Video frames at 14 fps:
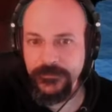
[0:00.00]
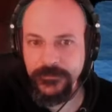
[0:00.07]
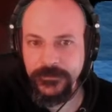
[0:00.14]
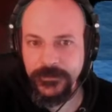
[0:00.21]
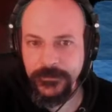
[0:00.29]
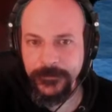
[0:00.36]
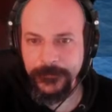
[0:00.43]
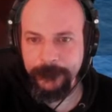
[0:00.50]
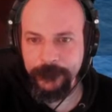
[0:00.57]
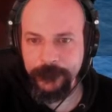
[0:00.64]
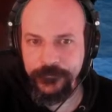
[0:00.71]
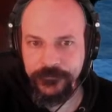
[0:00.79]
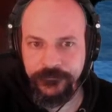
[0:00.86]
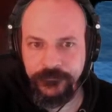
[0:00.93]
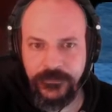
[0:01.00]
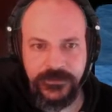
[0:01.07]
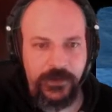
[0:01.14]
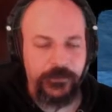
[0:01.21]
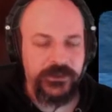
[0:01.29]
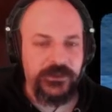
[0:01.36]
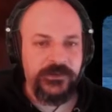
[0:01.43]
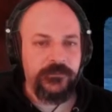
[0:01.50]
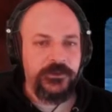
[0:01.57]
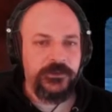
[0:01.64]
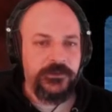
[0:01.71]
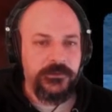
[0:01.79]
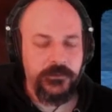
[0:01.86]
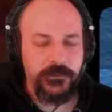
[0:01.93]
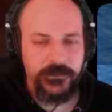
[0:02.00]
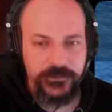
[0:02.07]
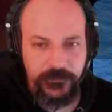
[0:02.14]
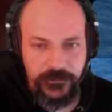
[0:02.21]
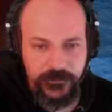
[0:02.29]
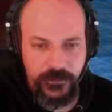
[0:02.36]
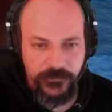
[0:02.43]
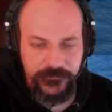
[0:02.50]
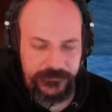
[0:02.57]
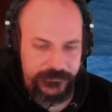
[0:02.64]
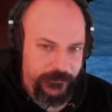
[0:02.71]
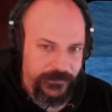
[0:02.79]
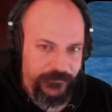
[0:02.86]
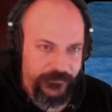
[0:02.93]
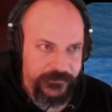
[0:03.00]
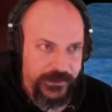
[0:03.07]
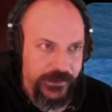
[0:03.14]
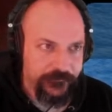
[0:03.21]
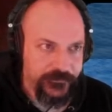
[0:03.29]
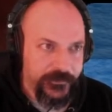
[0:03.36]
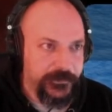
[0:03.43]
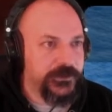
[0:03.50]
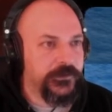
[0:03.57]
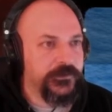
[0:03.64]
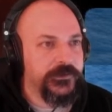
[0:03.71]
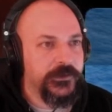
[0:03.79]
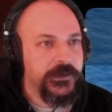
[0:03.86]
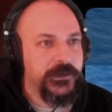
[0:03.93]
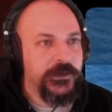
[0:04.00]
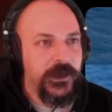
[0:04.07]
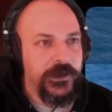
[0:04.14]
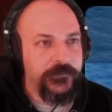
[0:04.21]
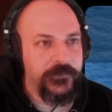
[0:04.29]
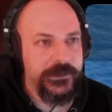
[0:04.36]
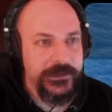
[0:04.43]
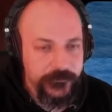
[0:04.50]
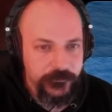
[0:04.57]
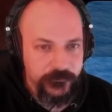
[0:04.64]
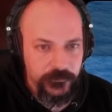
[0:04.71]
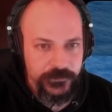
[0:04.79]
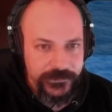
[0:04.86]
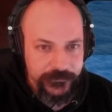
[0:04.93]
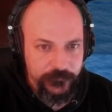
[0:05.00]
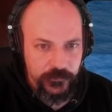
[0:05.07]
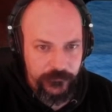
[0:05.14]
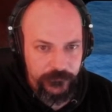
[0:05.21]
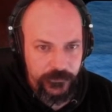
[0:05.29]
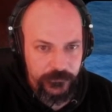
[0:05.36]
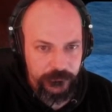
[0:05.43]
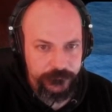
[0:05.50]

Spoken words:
Now we've got to think about this carefully, because I either leave Griffer,